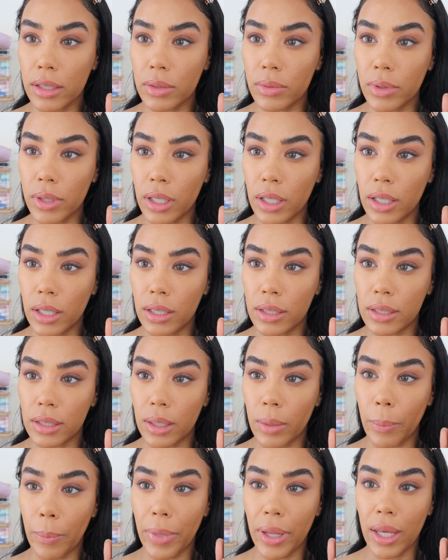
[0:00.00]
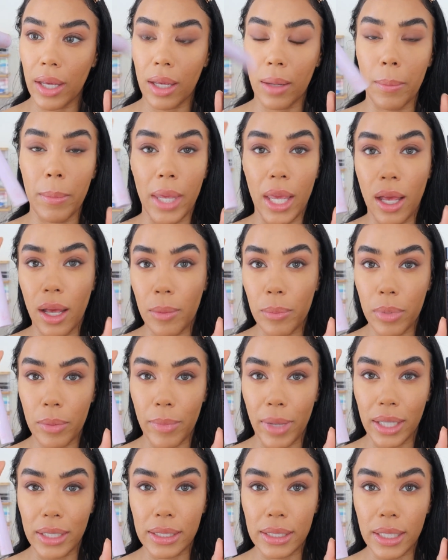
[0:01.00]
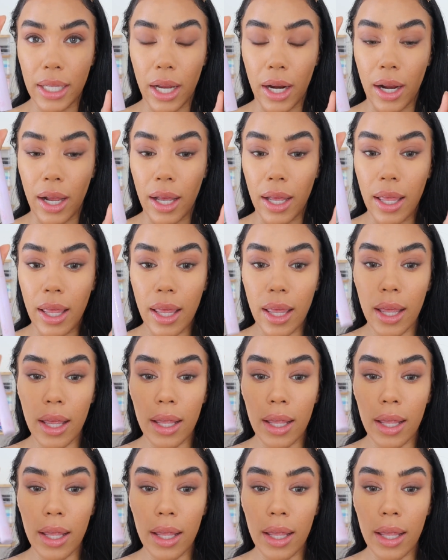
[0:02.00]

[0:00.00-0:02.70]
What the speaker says: This one is the Pick Me Up mascara.